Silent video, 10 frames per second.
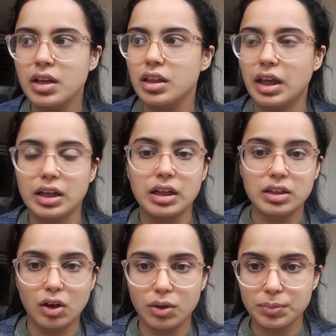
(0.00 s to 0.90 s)
like
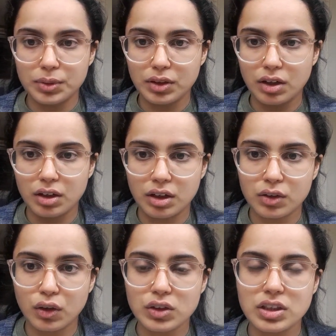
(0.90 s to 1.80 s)
adopt
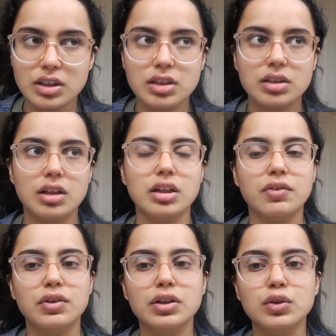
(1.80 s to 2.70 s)
across these
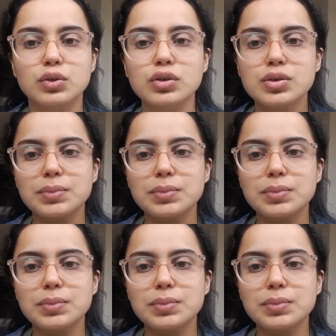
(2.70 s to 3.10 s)
different tools.